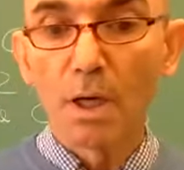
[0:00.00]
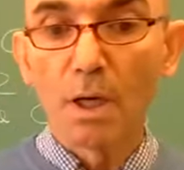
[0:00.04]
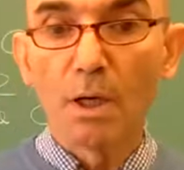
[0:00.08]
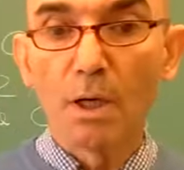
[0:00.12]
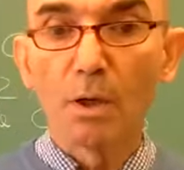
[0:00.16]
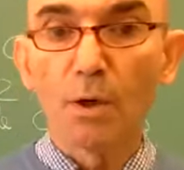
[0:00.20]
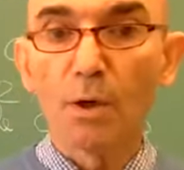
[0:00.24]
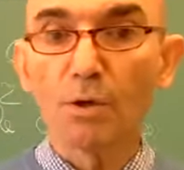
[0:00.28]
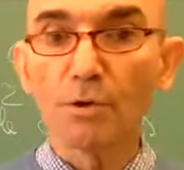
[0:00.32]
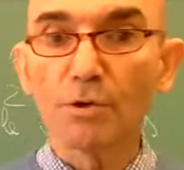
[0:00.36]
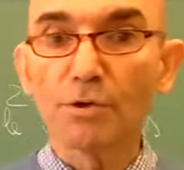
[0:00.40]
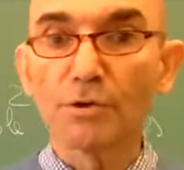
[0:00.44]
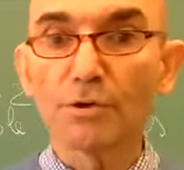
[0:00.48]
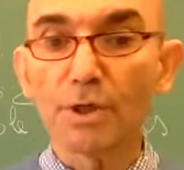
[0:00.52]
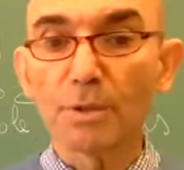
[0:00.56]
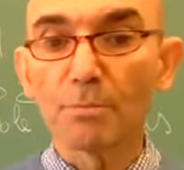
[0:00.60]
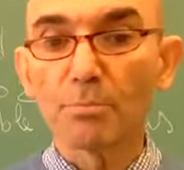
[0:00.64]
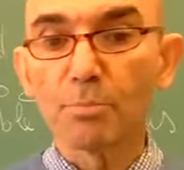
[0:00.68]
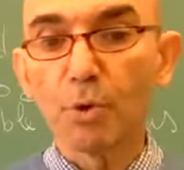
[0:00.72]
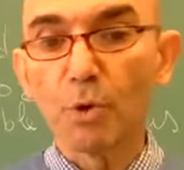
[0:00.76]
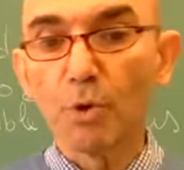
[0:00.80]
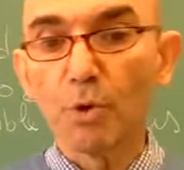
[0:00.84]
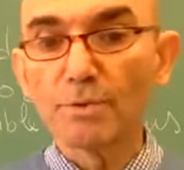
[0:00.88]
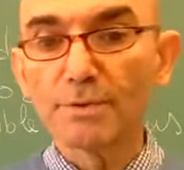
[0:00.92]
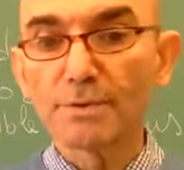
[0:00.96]
you can
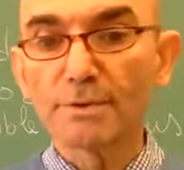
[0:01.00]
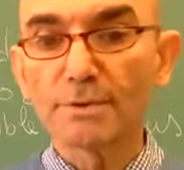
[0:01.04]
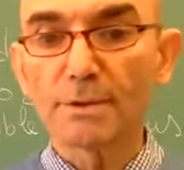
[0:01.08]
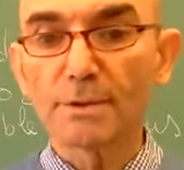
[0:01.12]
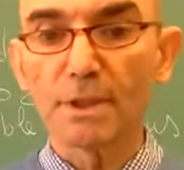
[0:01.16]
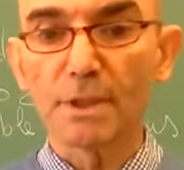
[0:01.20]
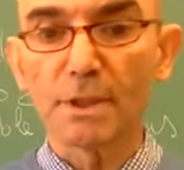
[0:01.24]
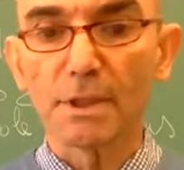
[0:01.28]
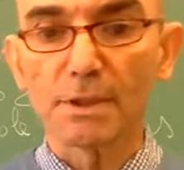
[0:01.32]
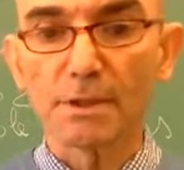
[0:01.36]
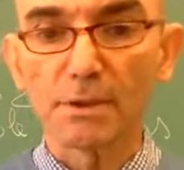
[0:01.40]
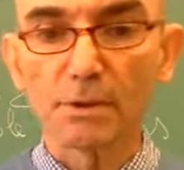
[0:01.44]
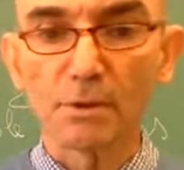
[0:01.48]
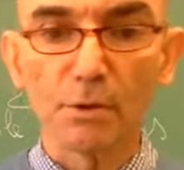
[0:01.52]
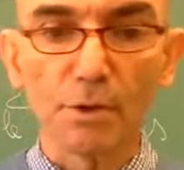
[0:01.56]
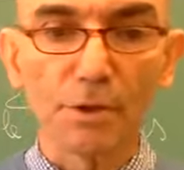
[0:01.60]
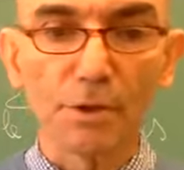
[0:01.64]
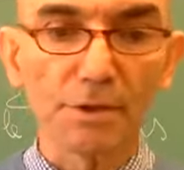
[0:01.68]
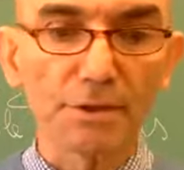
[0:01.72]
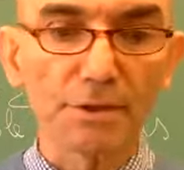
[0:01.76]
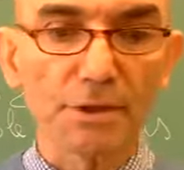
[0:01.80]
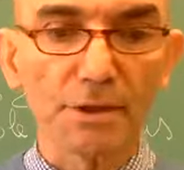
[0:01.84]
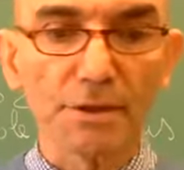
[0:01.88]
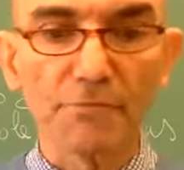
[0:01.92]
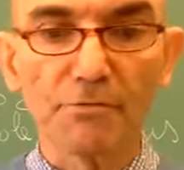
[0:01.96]
post your
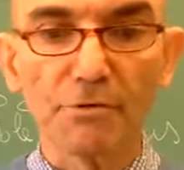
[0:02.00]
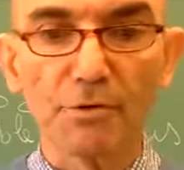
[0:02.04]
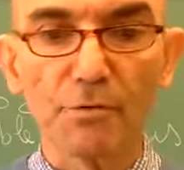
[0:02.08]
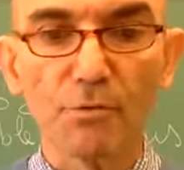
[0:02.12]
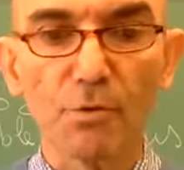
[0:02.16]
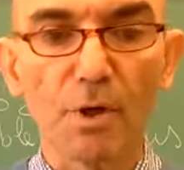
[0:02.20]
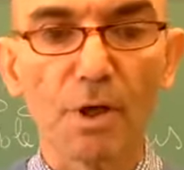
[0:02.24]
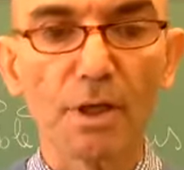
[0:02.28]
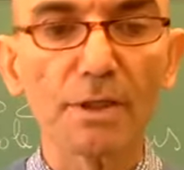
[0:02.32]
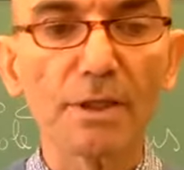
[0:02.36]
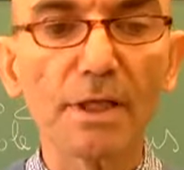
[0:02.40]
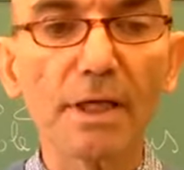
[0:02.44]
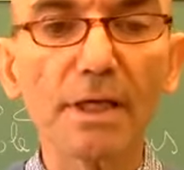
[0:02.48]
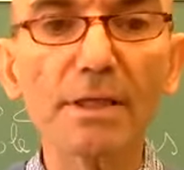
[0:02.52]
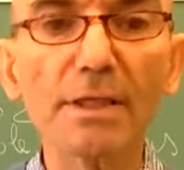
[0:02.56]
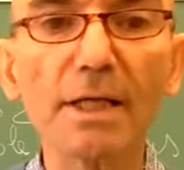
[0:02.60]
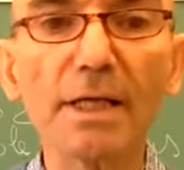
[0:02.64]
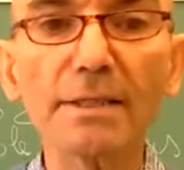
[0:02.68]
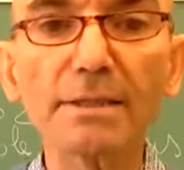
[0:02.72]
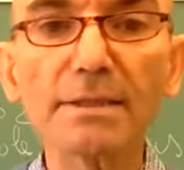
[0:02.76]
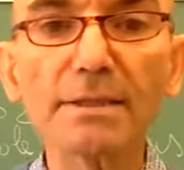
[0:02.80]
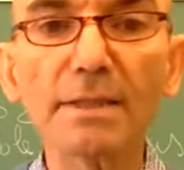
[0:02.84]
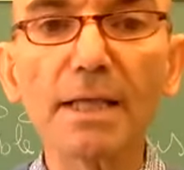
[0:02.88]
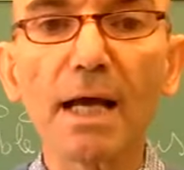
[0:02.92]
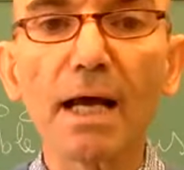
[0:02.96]
question if you want.
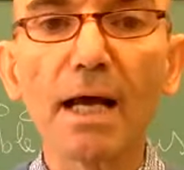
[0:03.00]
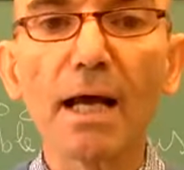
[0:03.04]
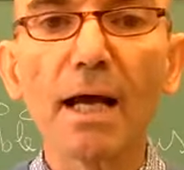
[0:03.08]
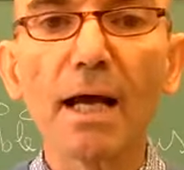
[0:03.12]
Yes?